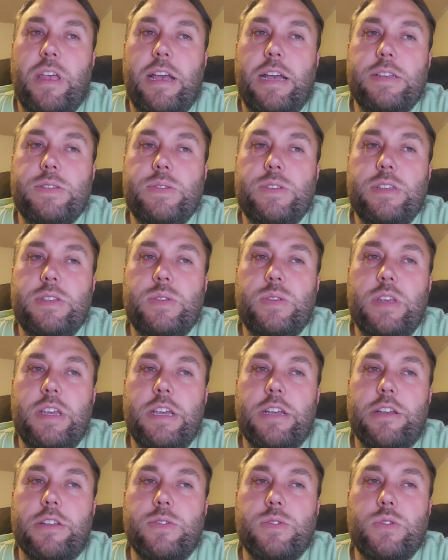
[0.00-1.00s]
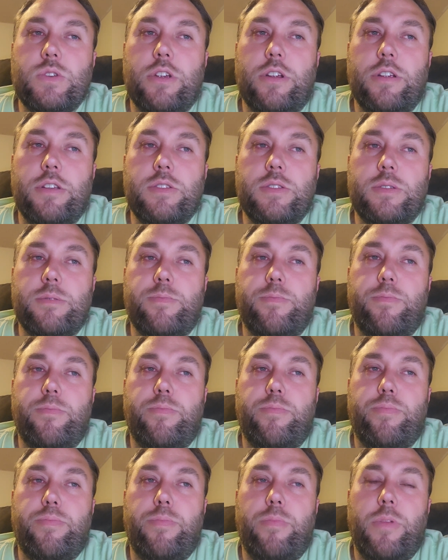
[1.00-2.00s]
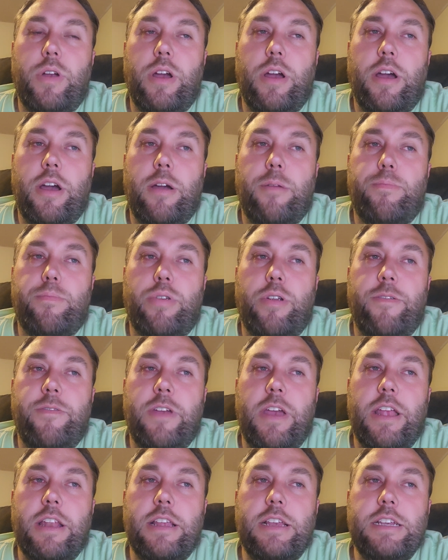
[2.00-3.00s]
SEC concerns prevent